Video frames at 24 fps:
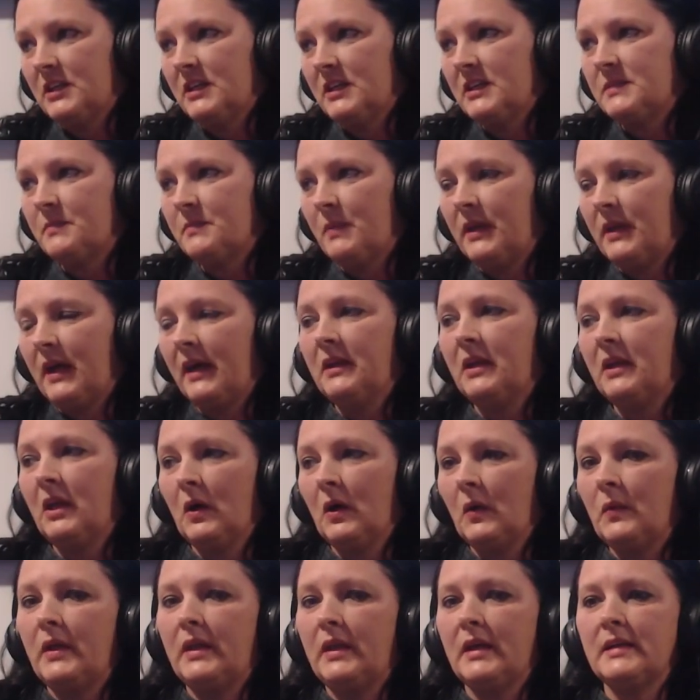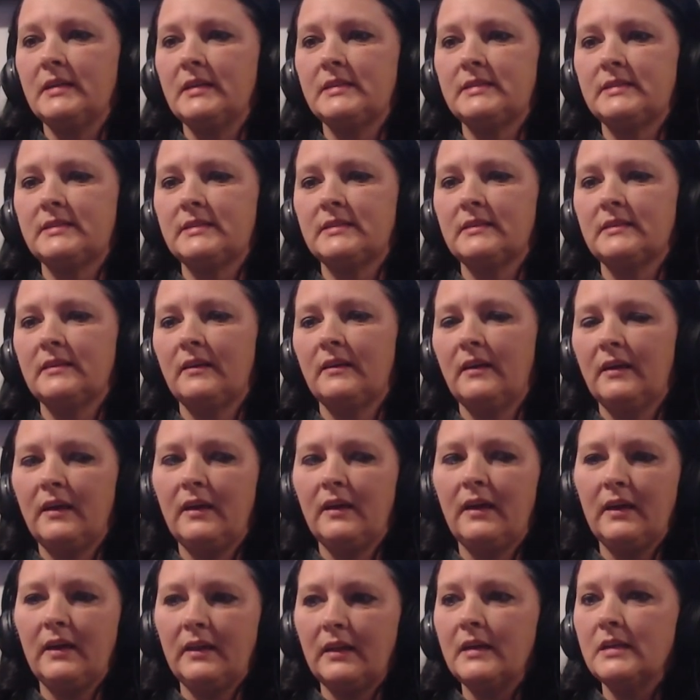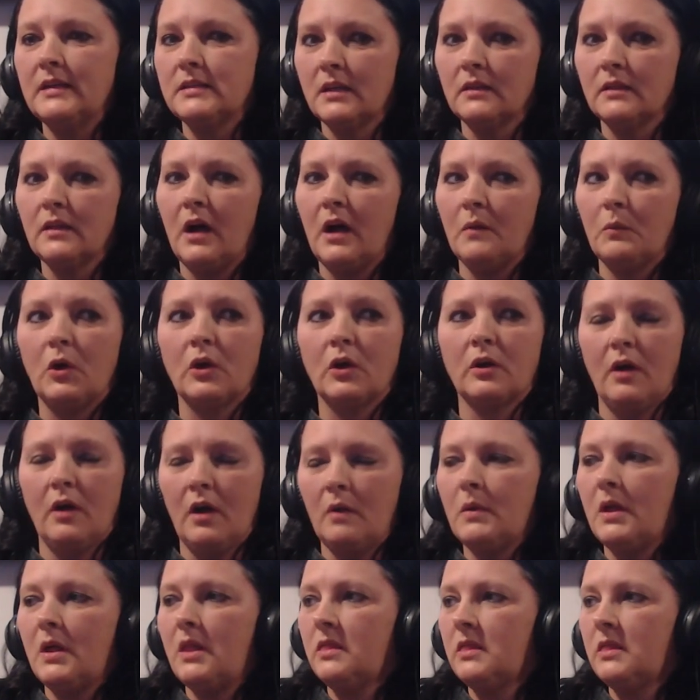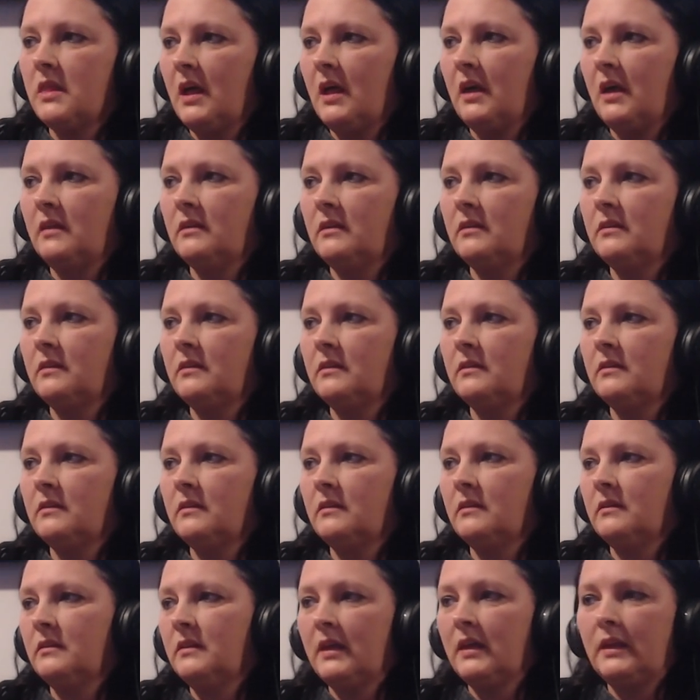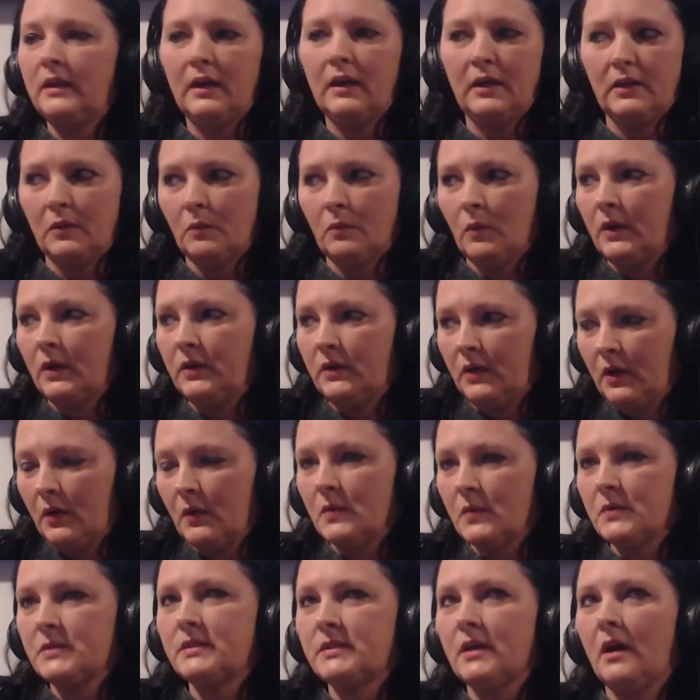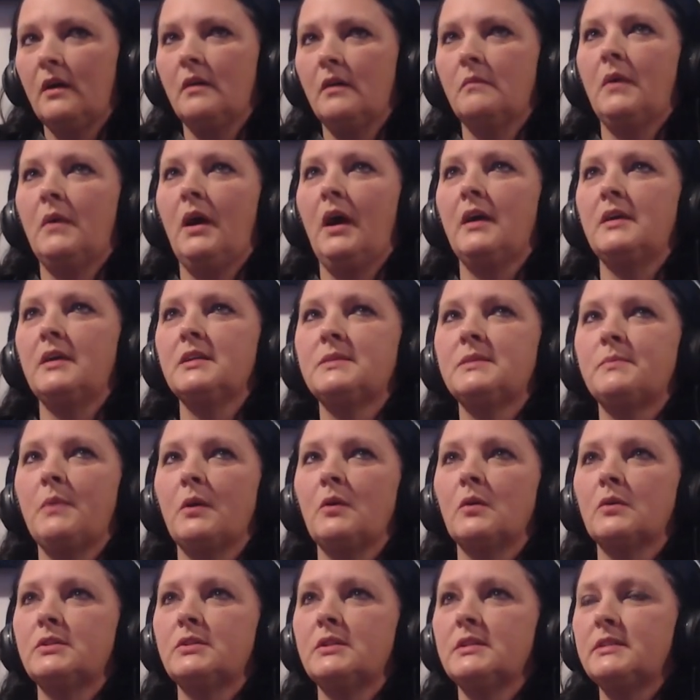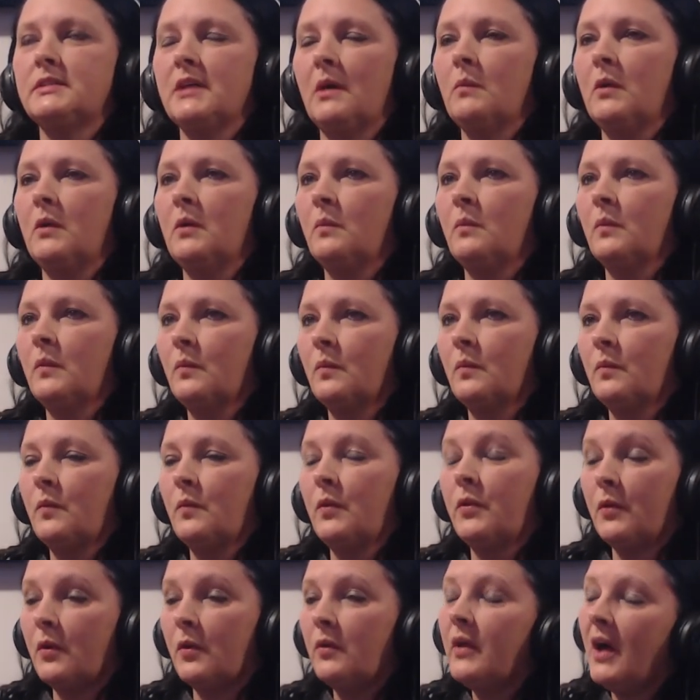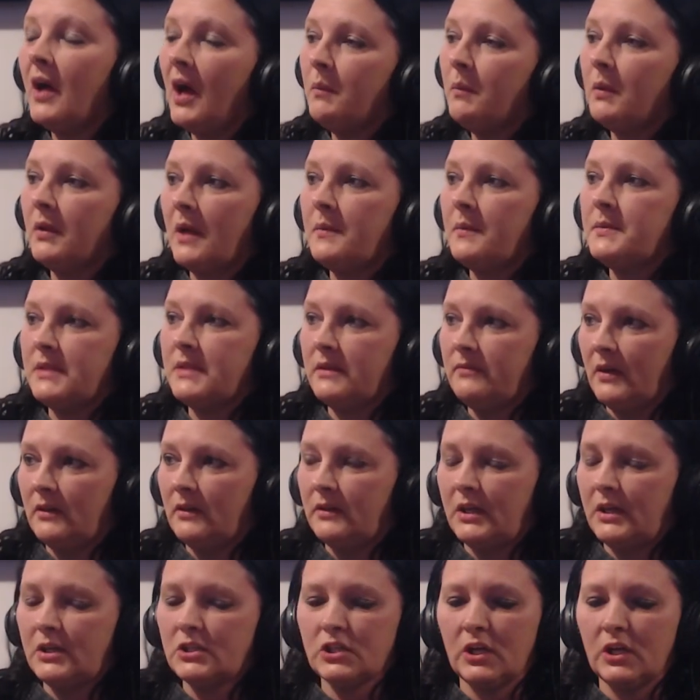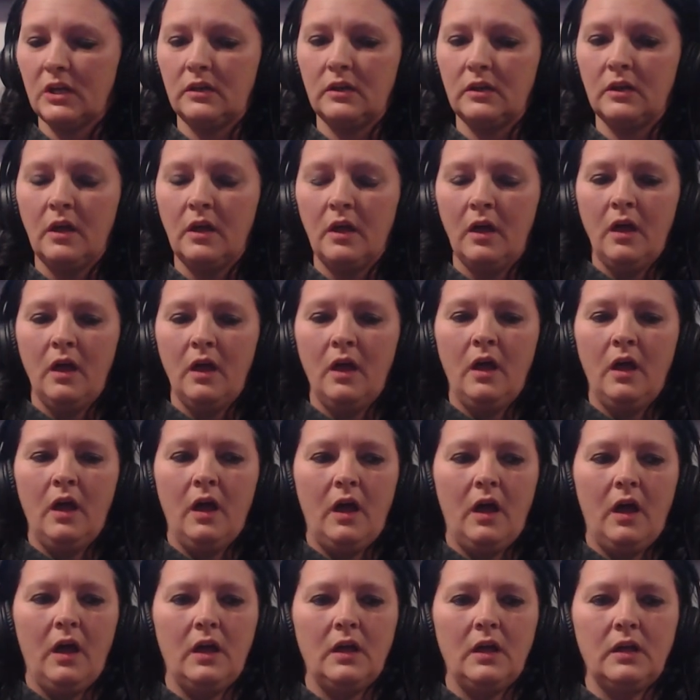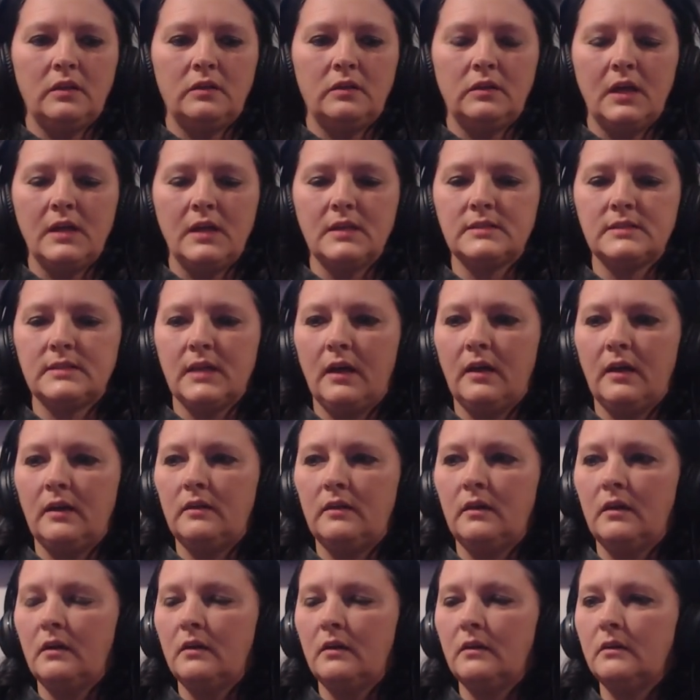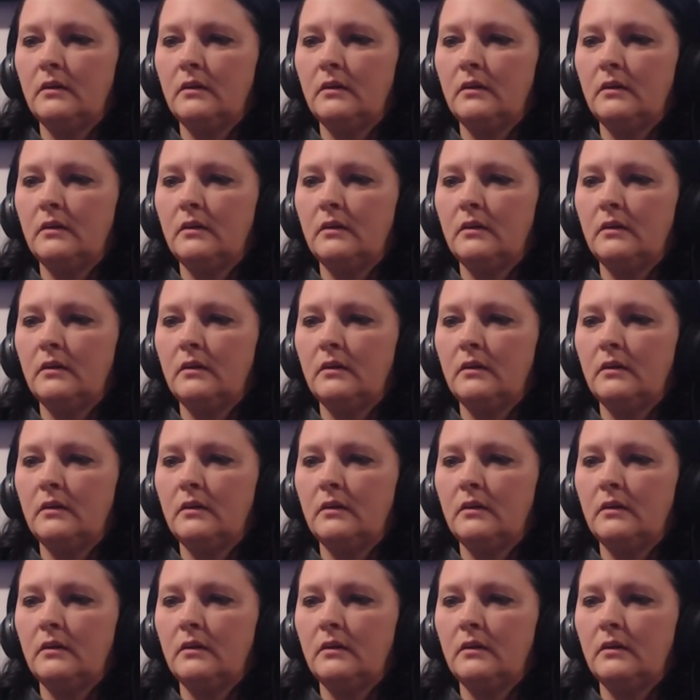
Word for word: is, but I know that it's it is a lot more common than than anyone knows. Um, I spoke to someone through the Epilepsy Foundation, and they said